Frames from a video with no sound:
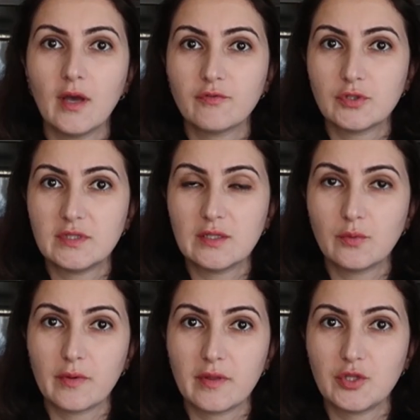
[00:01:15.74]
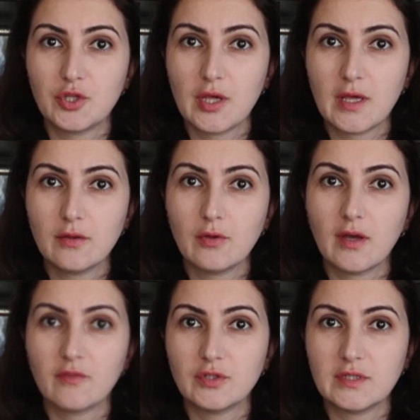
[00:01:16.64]
have to deal with the chain, you
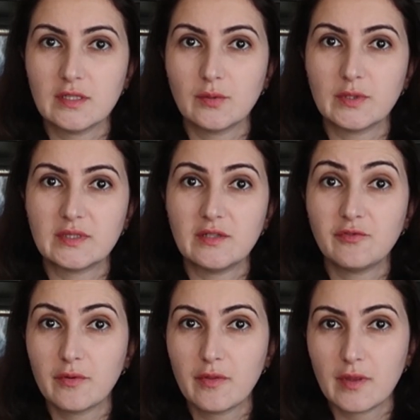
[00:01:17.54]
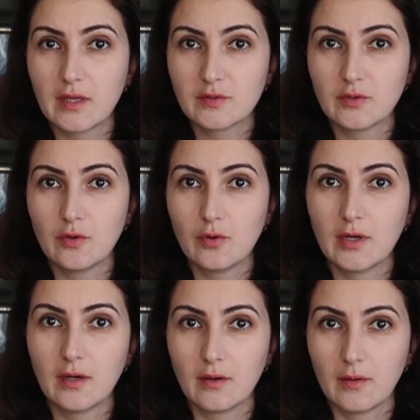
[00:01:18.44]
have to deal with different things when you
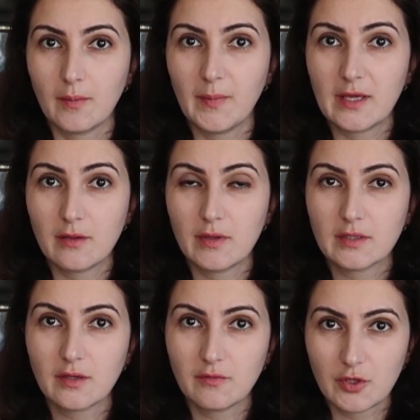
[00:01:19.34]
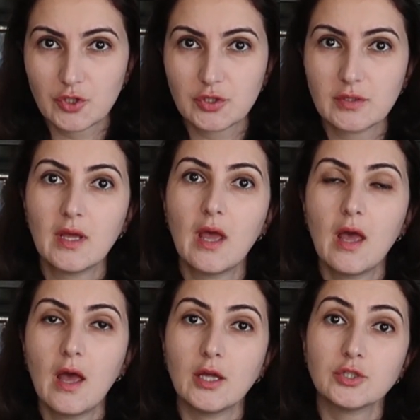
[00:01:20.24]
are making that conversion.
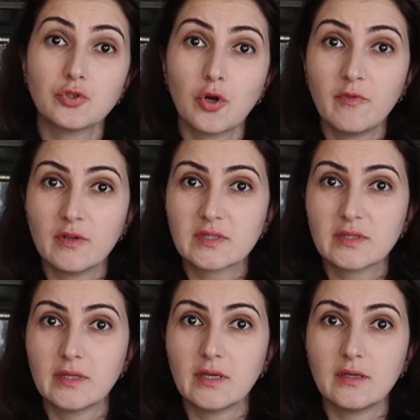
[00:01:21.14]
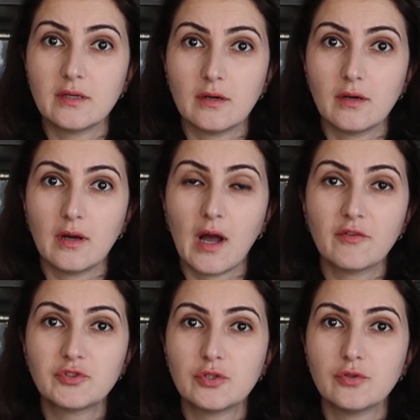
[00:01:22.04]
And obviously,
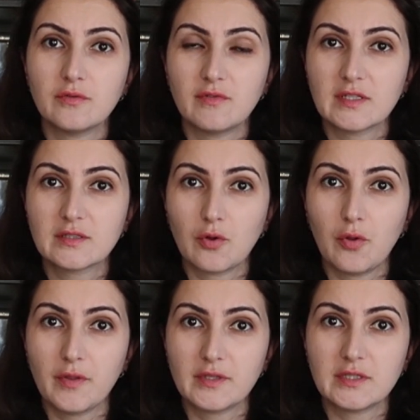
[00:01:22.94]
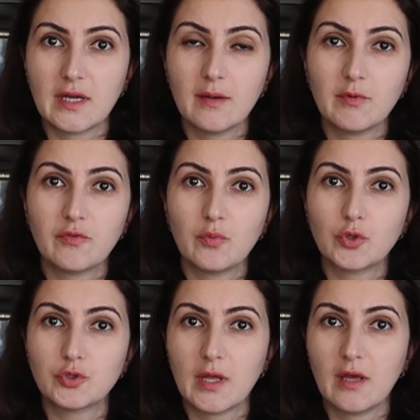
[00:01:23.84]
after you invest all the time, if you
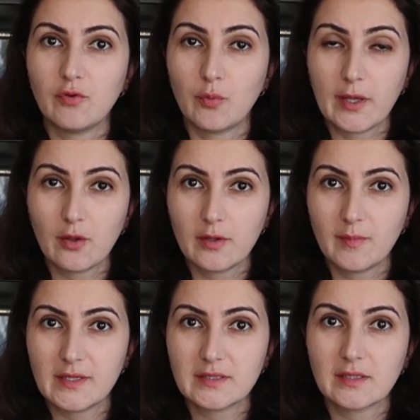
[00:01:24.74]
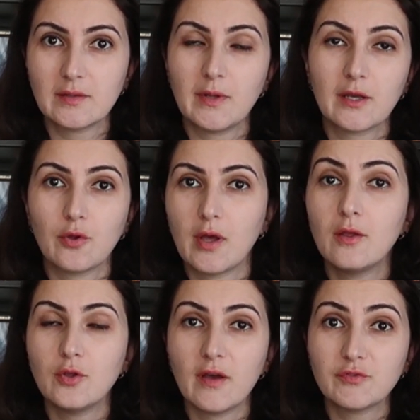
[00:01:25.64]
want to have your regular bicycle back,
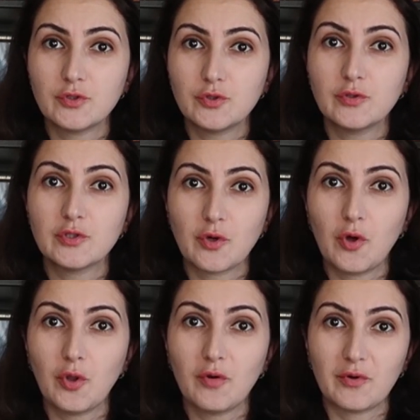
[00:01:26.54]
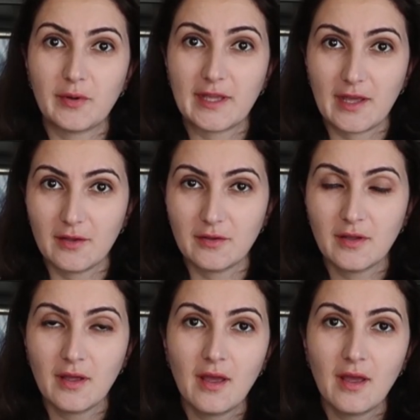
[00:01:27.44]
you have to do it all over again.